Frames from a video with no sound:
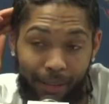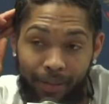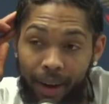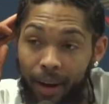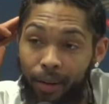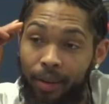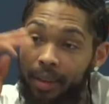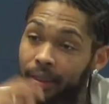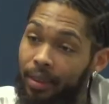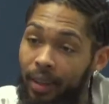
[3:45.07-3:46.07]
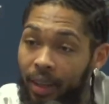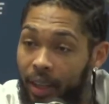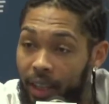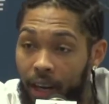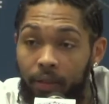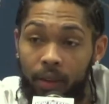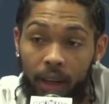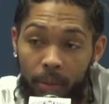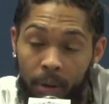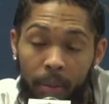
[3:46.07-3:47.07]
got fouled on it. It definitely
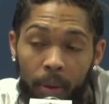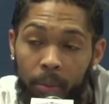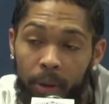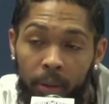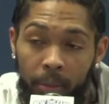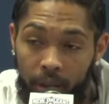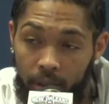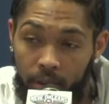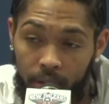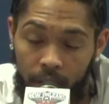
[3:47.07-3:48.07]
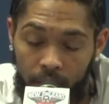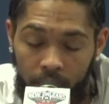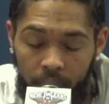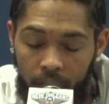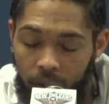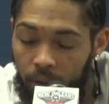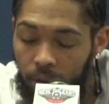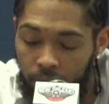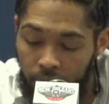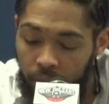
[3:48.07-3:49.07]
helped our momentum at the end of that
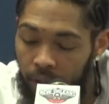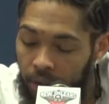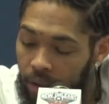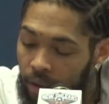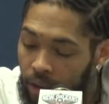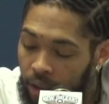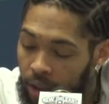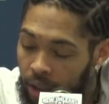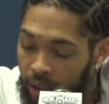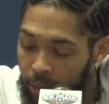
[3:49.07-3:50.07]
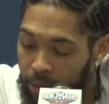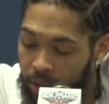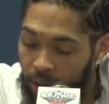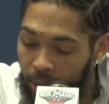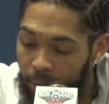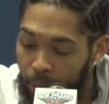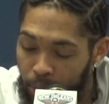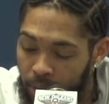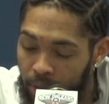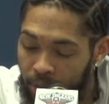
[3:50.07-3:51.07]
quarter, and it
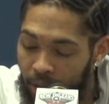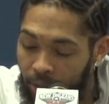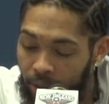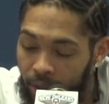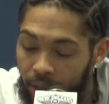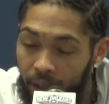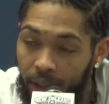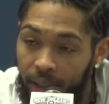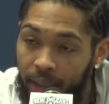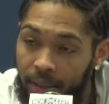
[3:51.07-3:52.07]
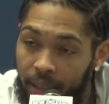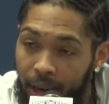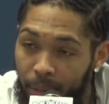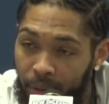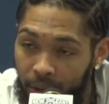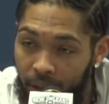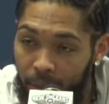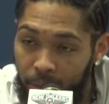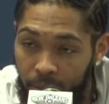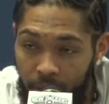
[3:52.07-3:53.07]
was definitely needed at that time in the
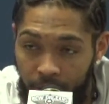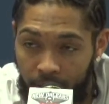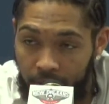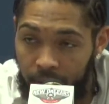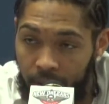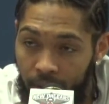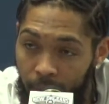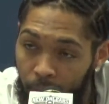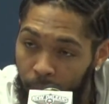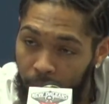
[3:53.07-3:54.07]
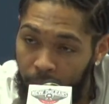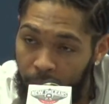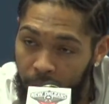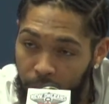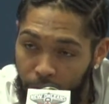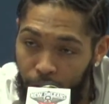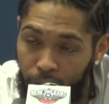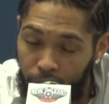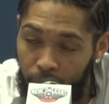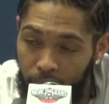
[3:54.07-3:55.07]
game so it can continue our momentum into the
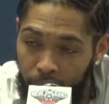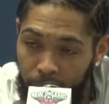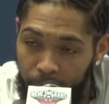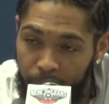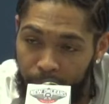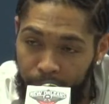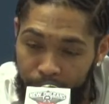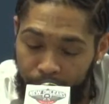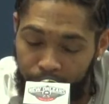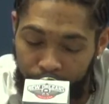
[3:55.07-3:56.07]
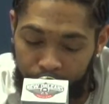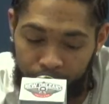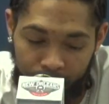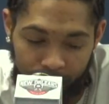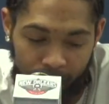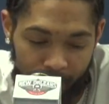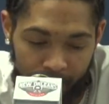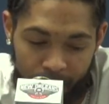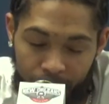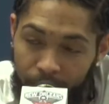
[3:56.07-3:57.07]
fourth quarter. And
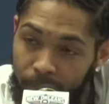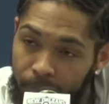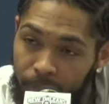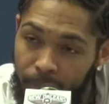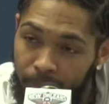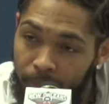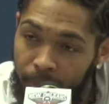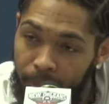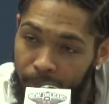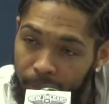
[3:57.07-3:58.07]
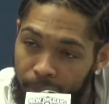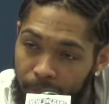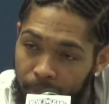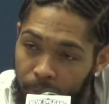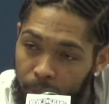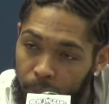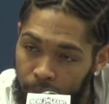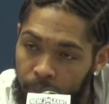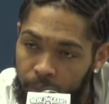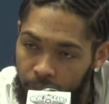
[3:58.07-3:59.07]
what are your thoughts on just Billy, the
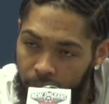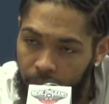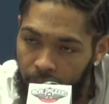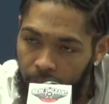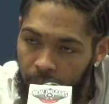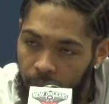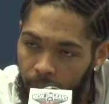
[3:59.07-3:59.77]
contributions that he's made the last couple